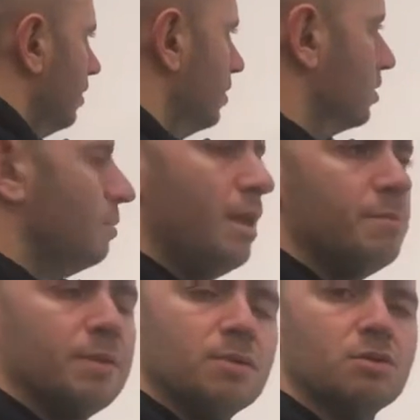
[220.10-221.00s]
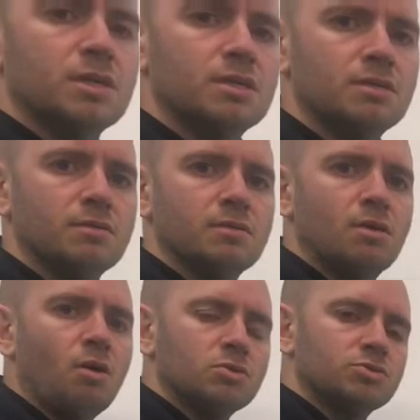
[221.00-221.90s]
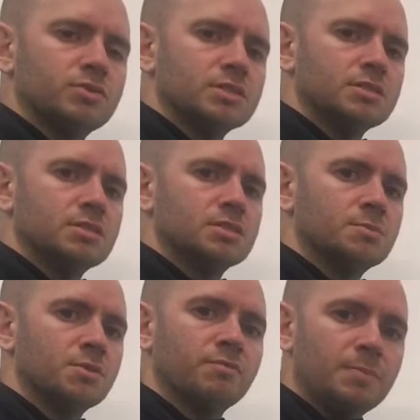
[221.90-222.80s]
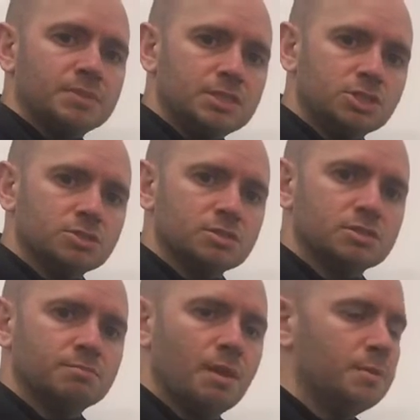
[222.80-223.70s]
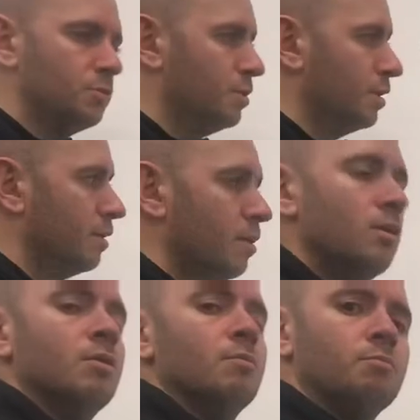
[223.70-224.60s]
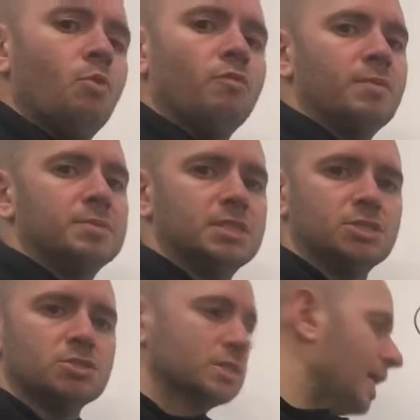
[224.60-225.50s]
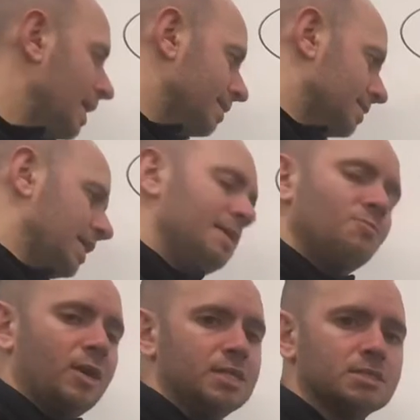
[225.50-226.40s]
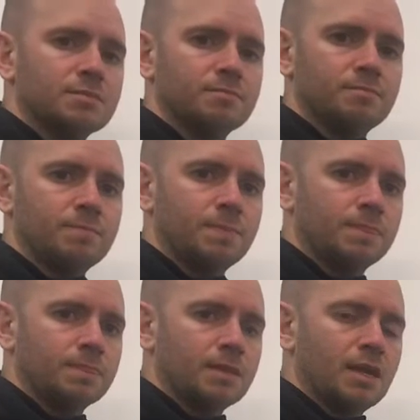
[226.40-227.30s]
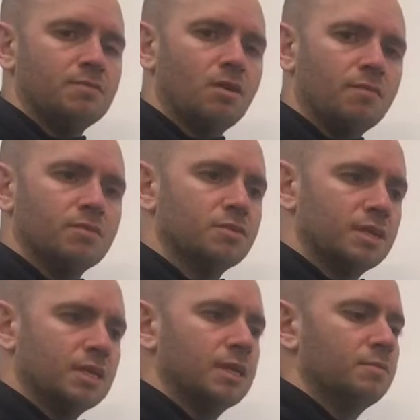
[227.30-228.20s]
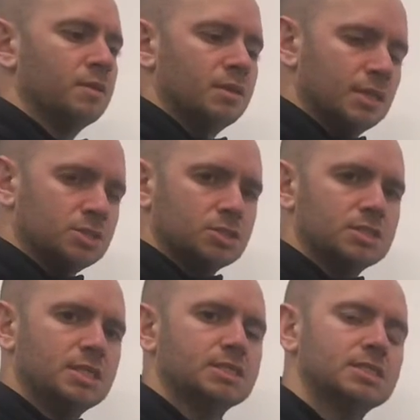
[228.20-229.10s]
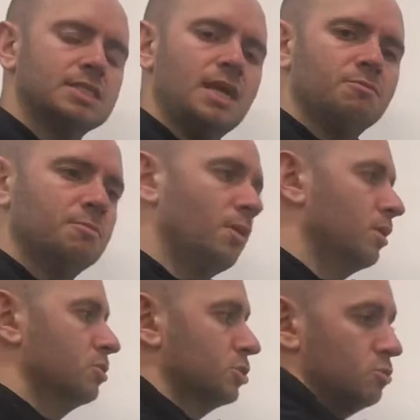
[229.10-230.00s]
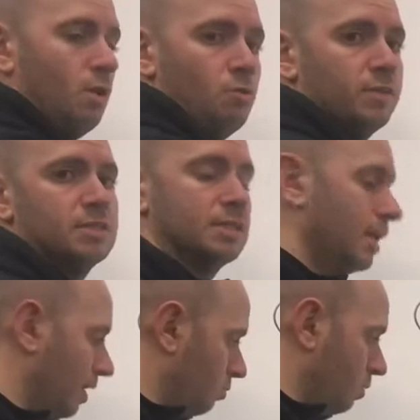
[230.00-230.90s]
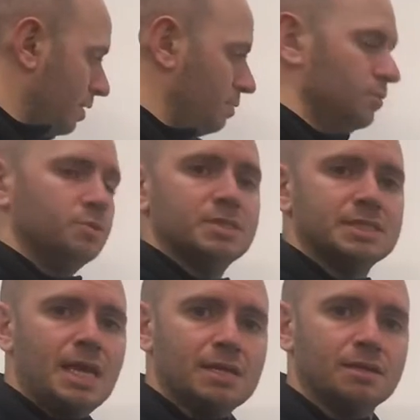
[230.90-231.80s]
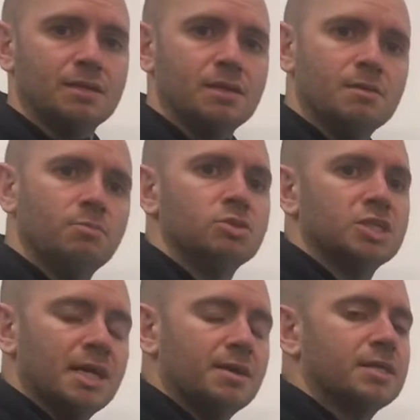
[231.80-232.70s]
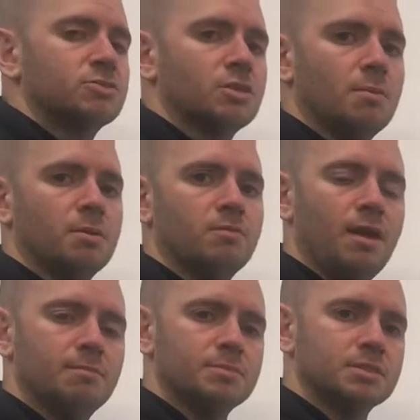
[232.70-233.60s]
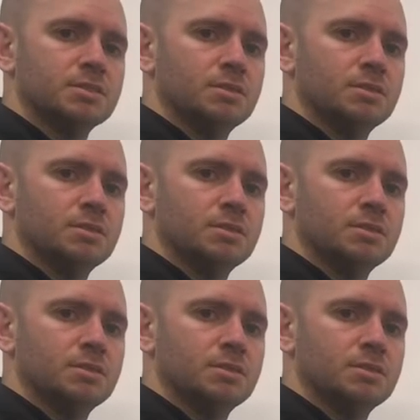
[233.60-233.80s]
So maybe we're looking at altering some of the repetitions, maybe doing more repetitions at the same weight. Okay, rather than thinking, let's just stick to 10, we might go to 12 at the weight we were doing 10, pushing out an extra couple of reps.